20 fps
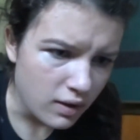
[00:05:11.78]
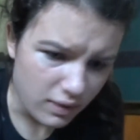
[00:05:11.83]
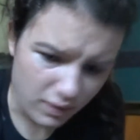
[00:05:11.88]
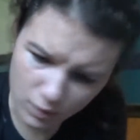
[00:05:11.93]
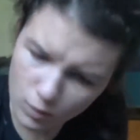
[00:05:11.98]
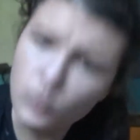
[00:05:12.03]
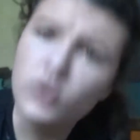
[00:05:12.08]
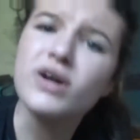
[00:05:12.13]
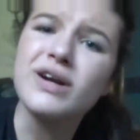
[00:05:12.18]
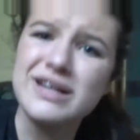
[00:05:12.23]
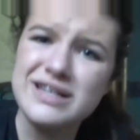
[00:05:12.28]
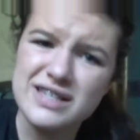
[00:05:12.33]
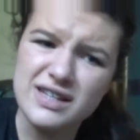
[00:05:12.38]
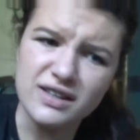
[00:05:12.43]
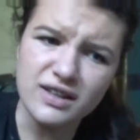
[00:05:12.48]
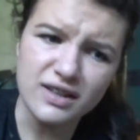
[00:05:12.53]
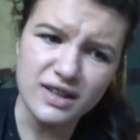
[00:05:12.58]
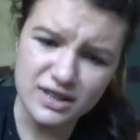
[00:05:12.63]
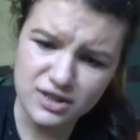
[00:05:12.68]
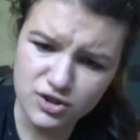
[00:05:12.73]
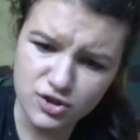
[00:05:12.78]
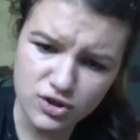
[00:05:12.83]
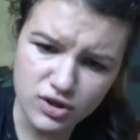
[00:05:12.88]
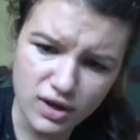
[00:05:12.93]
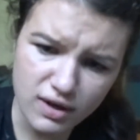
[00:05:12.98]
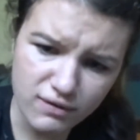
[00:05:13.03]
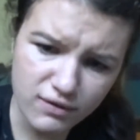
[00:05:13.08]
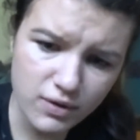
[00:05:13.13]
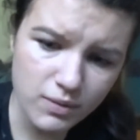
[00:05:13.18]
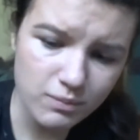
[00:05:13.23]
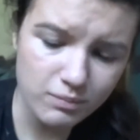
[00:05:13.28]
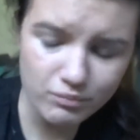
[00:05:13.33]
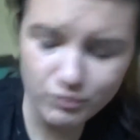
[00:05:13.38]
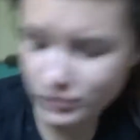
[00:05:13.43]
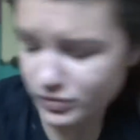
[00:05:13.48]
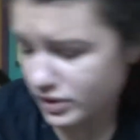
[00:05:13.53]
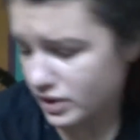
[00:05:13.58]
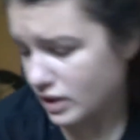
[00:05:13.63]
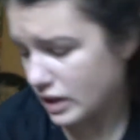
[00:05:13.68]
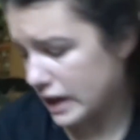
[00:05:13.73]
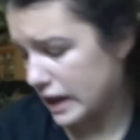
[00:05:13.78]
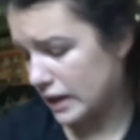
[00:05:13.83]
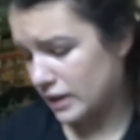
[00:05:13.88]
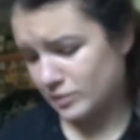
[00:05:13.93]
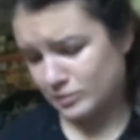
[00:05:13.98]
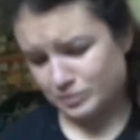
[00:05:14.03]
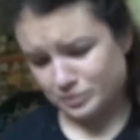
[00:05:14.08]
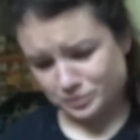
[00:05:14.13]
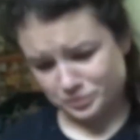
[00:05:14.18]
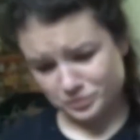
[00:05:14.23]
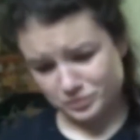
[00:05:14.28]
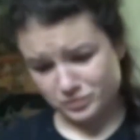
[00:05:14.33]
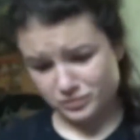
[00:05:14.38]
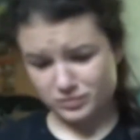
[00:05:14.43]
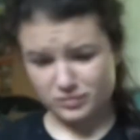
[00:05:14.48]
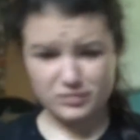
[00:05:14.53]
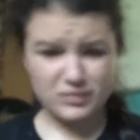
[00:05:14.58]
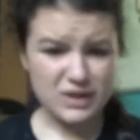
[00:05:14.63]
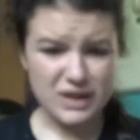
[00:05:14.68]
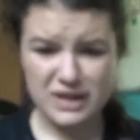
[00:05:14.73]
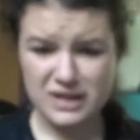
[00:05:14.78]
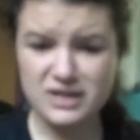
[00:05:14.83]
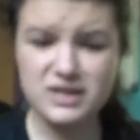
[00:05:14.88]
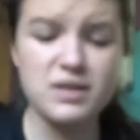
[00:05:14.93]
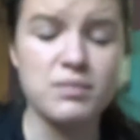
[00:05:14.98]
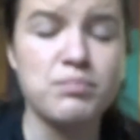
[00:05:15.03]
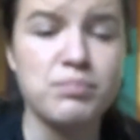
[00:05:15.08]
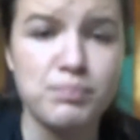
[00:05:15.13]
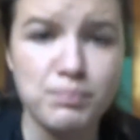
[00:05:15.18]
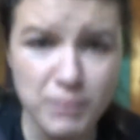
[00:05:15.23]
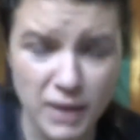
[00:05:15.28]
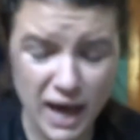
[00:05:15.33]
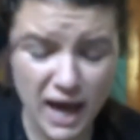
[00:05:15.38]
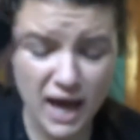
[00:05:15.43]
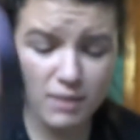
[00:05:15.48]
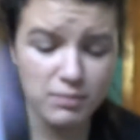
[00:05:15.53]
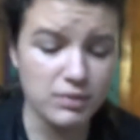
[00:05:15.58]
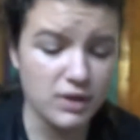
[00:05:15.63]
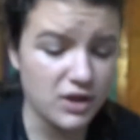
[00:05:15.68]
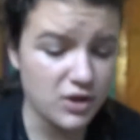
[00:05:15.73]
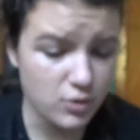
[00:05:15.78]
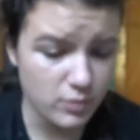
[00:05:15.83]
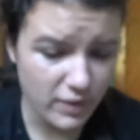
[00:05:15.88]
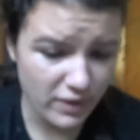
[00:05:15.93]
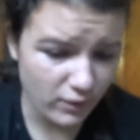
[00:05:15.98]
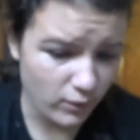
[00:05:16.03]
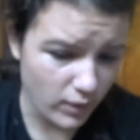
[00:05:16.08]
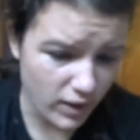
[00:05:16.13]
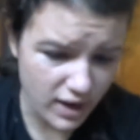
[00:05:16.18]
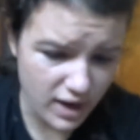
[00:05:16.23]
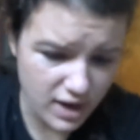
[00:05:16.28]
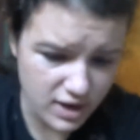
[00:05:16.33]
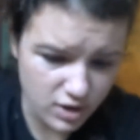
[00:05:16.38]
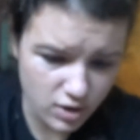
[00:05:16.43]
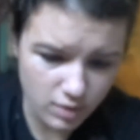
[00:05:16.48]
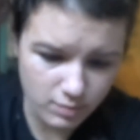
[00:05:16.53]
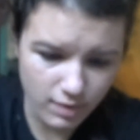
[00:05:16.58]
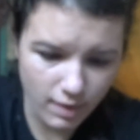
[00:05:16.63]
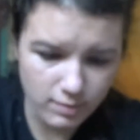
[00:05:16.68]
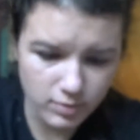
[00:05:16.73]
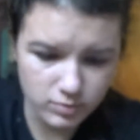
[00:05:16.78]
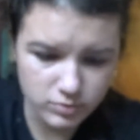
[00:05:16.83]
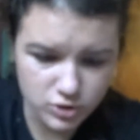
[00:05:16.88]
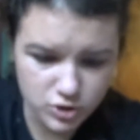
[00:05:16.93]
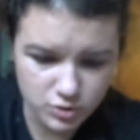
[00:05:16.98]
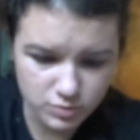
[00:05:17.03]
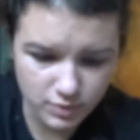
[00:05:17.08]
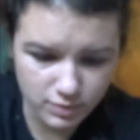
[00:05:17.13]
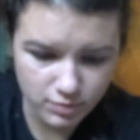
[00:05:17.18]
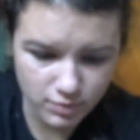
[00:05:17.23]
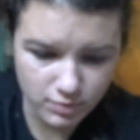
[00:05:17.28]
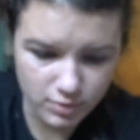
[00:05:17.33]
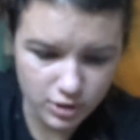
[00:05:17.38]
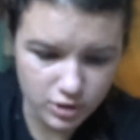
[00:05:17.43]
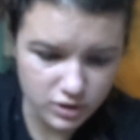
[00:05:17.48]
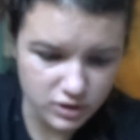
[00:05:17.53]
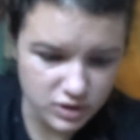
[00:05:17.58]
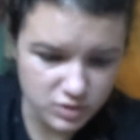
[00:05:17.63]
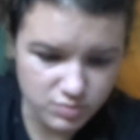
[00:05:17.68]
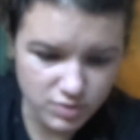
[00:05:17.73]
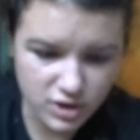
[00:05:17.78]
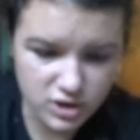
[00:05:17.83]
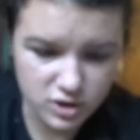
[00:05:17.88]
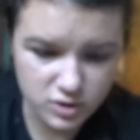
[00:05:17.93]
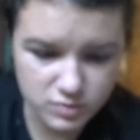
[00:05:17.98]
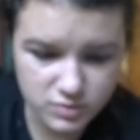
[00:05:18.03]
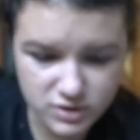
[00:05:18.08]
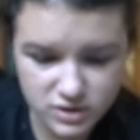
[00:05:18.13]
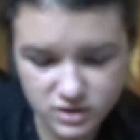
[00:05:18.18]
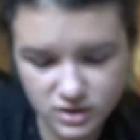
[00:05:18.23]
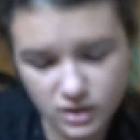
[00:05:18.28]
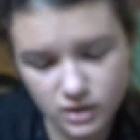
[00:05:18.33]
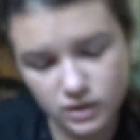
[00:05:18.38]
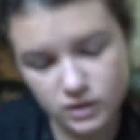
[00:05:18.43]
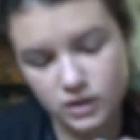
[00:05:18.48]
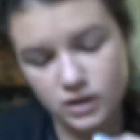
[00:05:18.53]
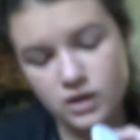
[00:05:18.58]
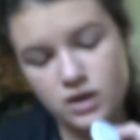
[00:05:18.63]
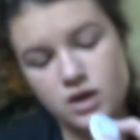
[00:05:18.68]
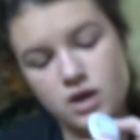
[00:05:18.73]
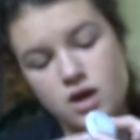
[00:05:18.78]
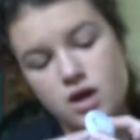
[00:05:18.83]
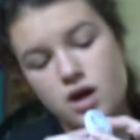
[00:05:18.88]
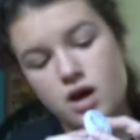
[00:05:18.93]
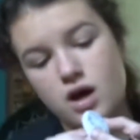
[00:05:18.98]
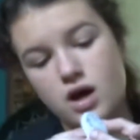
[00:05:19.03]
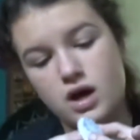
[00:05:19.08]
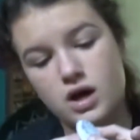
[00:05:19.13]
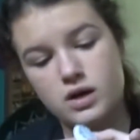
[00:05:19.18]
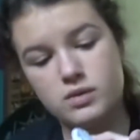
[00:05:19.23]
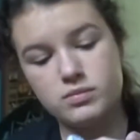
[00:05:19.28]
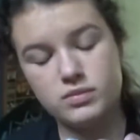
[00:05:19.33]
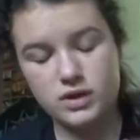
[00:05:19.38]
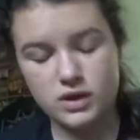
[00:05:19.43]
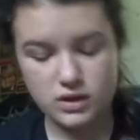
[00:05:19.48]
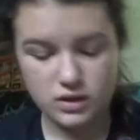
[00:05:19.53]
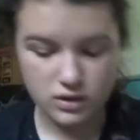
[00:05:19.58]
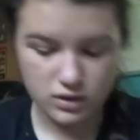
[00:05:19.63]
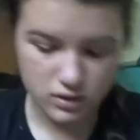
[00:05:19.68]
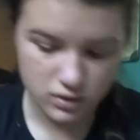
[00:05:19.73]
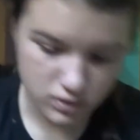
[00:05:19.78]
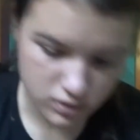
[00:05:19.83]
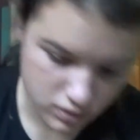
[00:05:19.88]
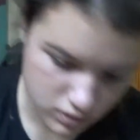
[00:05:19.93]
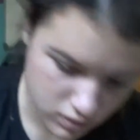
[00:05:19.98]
We're gonna say that that's good enough. This is a bad blender, by the way. I know I probably should be promoting these products, but it's not like I'm getting